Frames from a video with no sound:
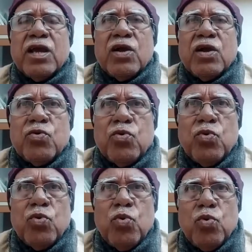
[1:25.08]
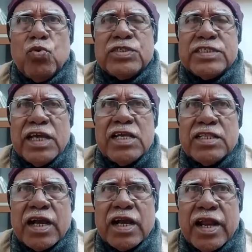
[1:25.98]
to change
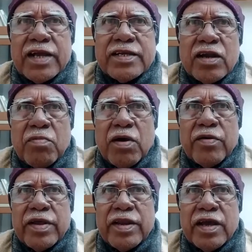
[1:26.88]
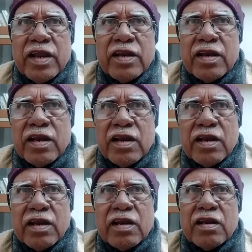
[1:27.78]
the character of our Indian
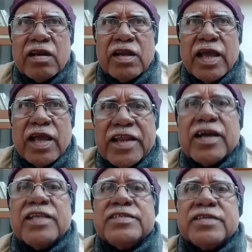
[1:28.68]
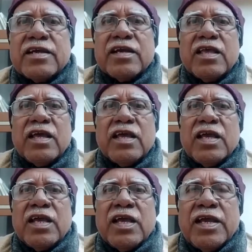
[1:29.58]
agriculture.
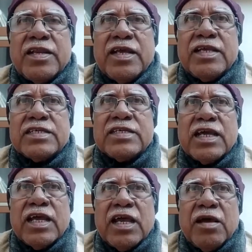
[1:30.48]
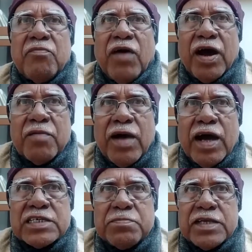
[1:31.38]
It is
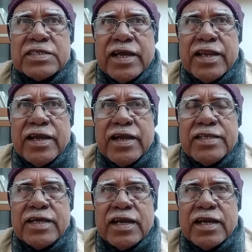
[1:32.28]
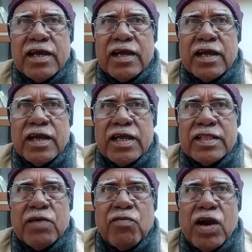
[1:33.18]
farmers-based agriculture.
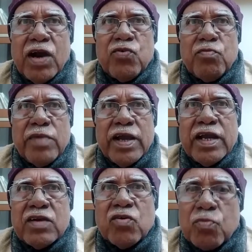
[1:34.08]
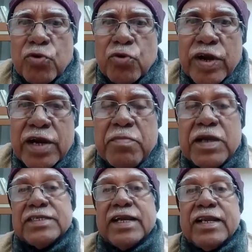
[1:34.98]
They want to make it
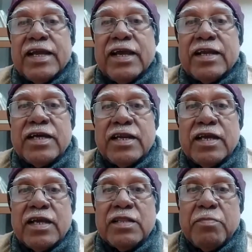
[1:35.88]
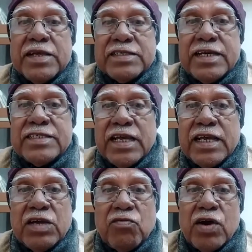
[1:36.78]
corporate-based agriculture. The basic
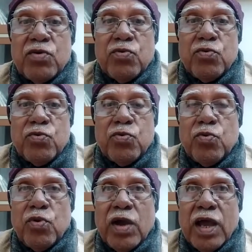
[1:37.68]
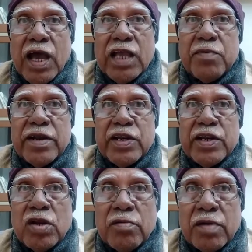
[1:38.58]
change they want to do as per
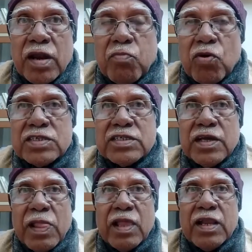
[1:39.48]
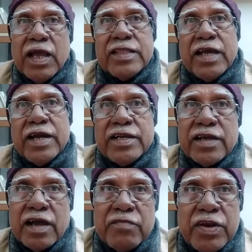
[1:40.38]
neoliberal policy. And they are
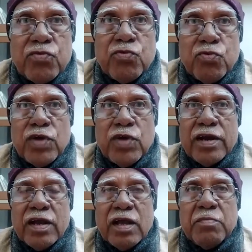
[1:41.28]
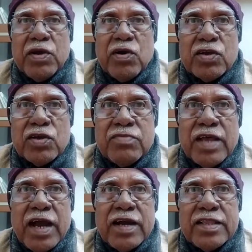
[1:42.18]
determined to do that. Because of
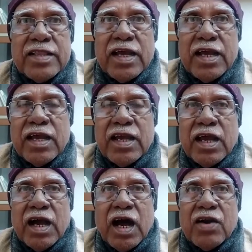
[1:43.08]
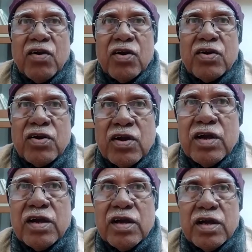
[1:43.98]
that, they are not
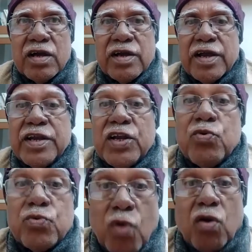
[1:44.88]
ready to talk.